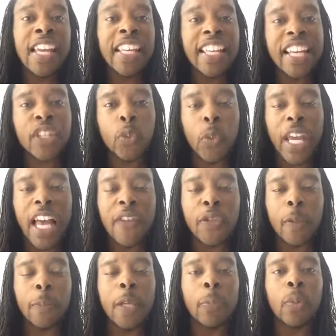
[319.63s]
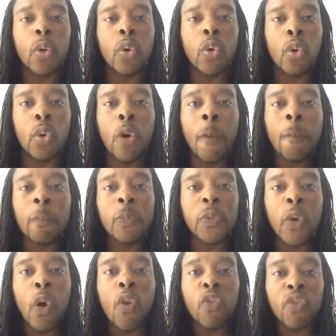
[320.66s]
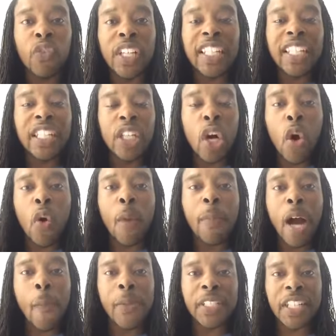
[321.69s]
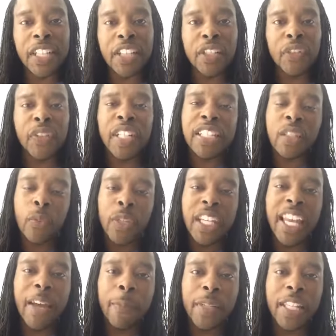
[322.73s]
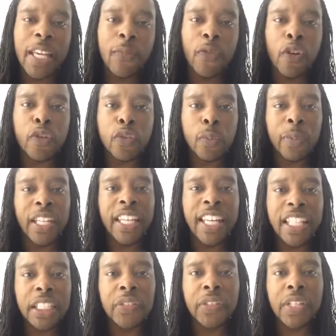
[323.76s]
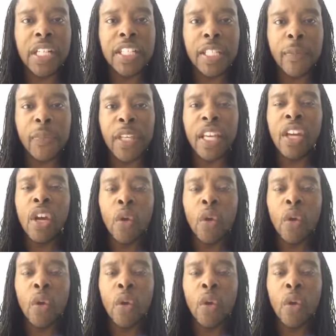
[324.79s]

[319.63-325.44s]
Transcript: Yes, we have some people who don't really know about particular things and we can't blame folks for being ignorant on something.